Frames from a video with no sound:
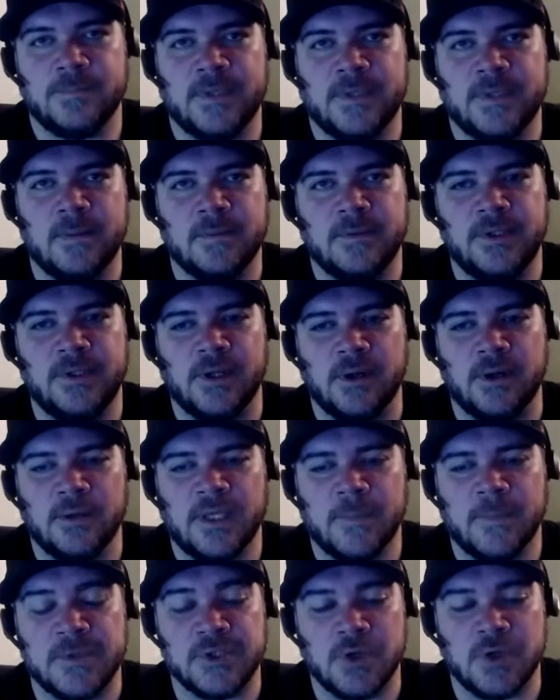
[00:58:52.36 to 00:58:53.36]
keep you know
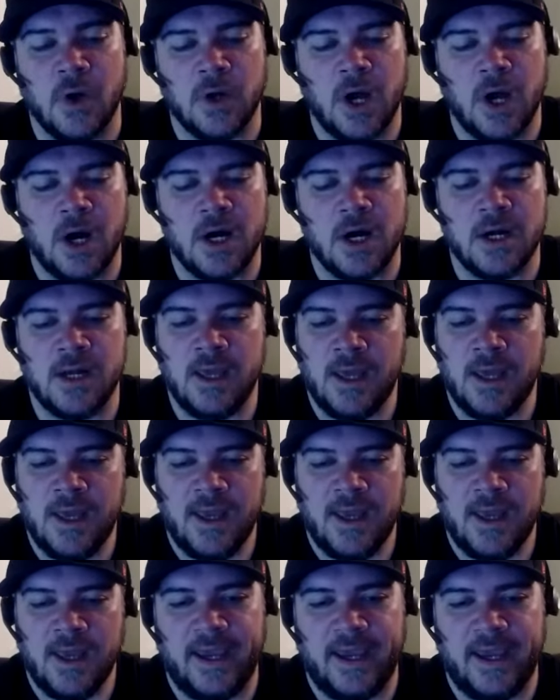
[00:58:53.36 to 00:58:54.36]
keep a strong mm-hmm. heart.
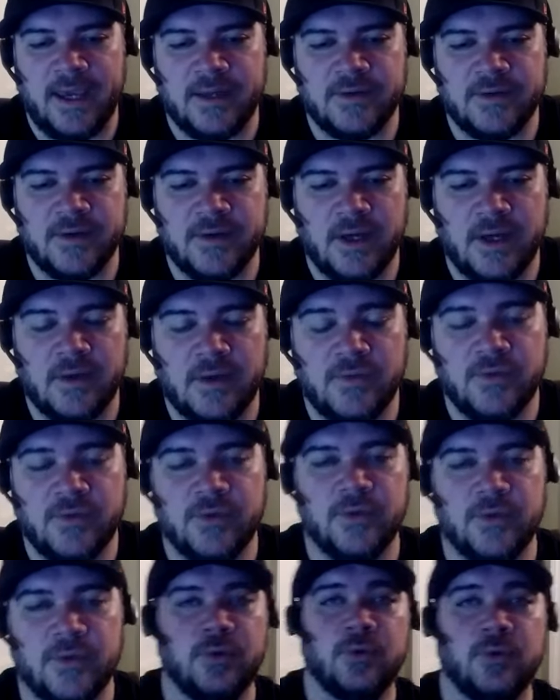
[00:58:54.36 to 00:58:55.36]
And uh,
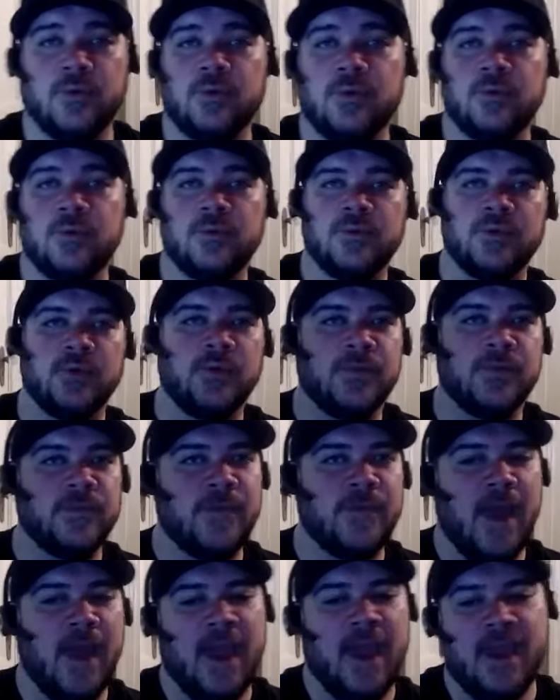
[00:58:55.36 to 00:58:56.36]
to to
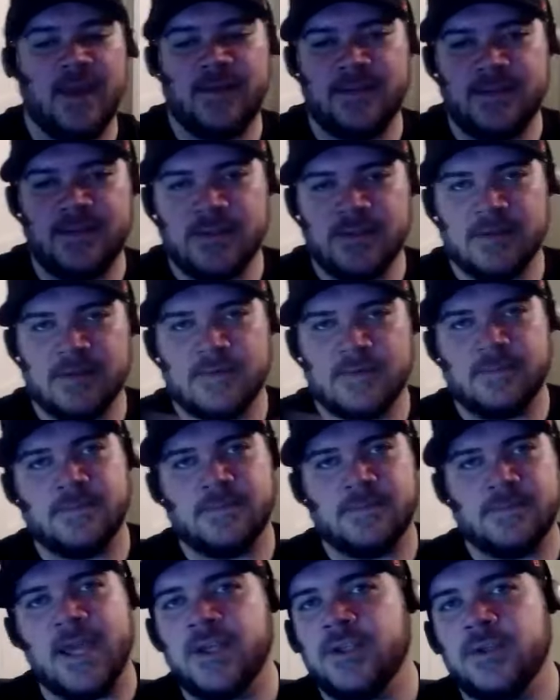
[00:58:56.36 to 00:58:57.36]
fans,
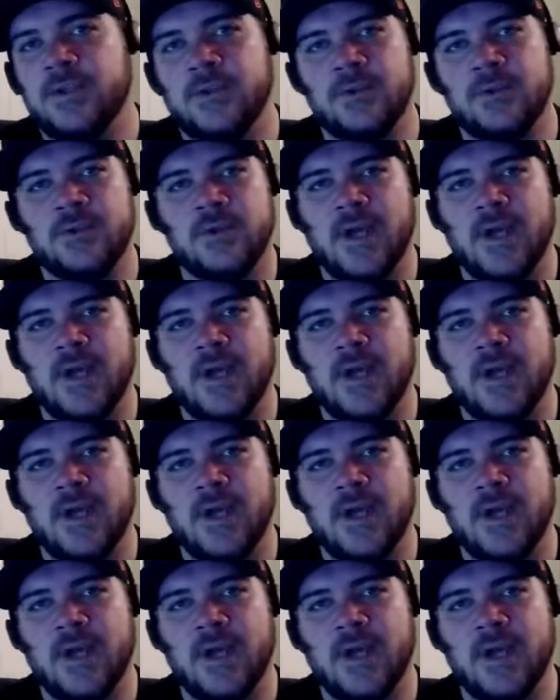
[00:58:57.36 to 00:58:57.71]
thank you.